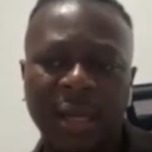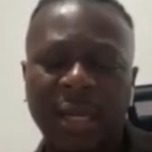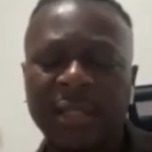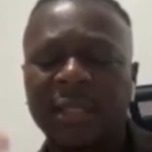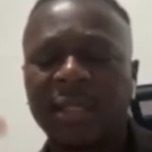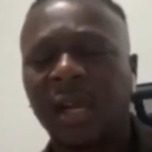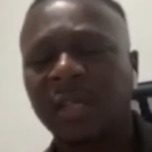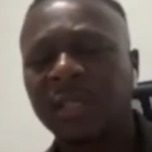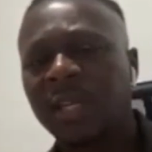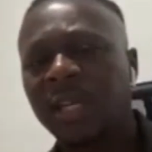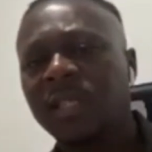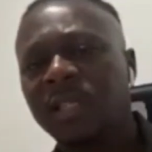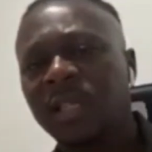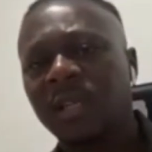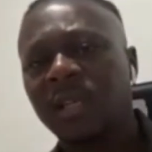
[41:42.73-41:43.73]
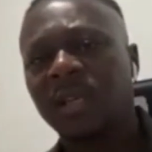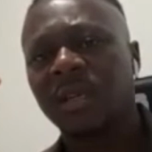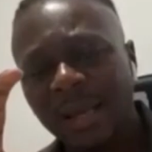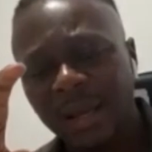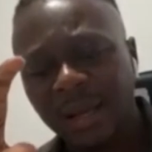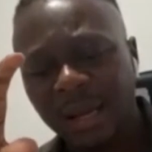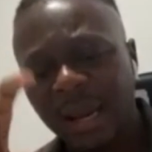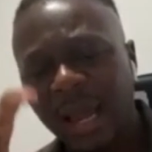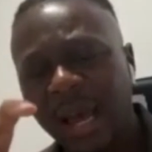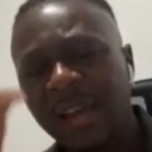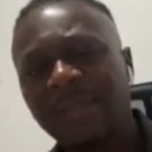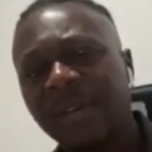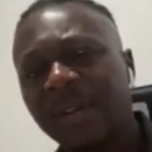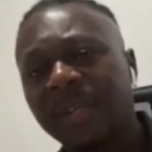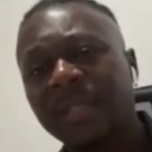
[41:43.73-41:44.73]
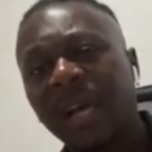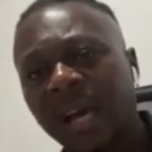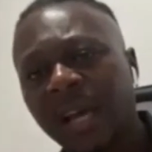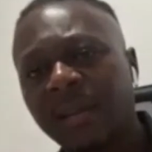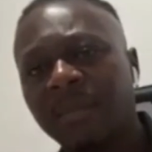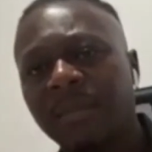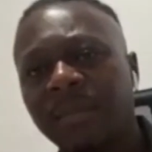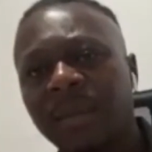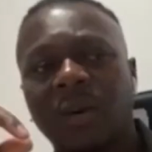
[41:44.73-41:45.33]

Let's start changing a life at a time,